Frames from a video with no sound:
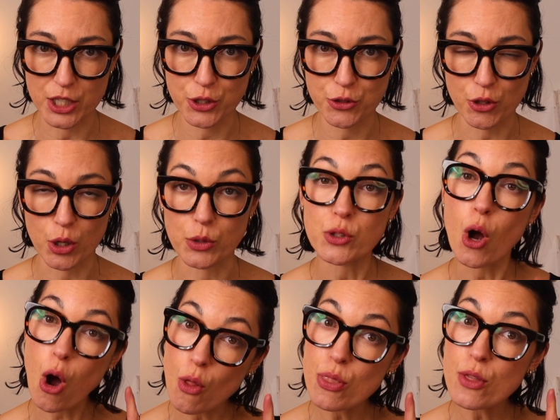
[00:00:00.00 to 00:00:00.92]
strokes
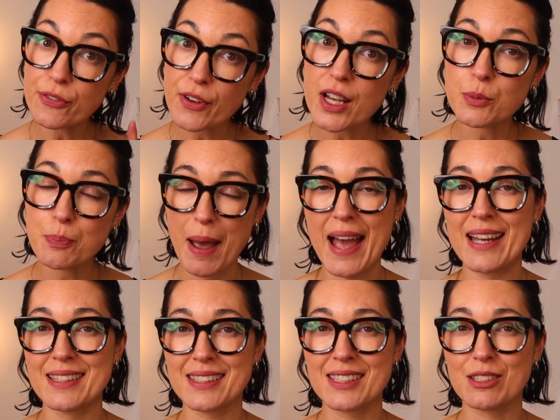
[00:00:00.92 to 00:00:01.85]
on the first
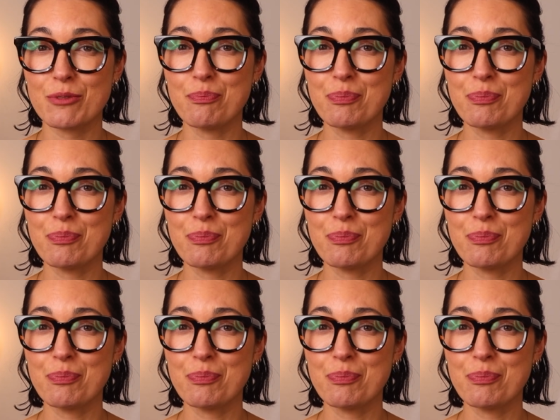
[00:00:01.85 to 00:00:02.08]
pass.